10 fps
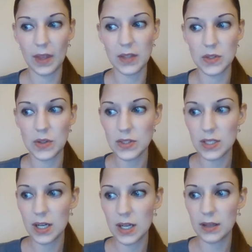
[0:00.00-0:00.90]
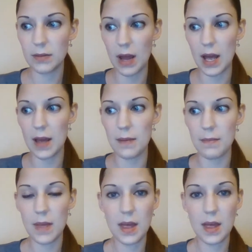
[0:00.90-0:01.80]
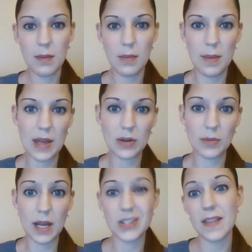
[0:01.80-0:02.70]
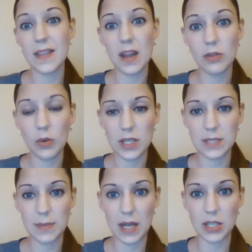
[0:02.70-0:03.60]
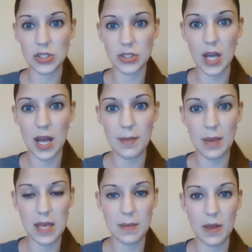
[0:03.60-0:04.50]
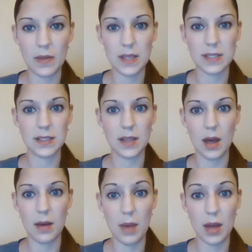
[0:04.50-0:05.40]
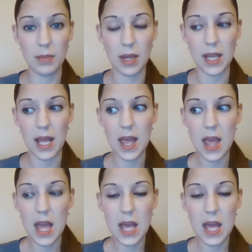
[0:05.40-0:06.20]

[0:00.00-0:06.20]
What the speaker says: So those are my main reminders. And then, of course, manage your time. I emailed this on Monday.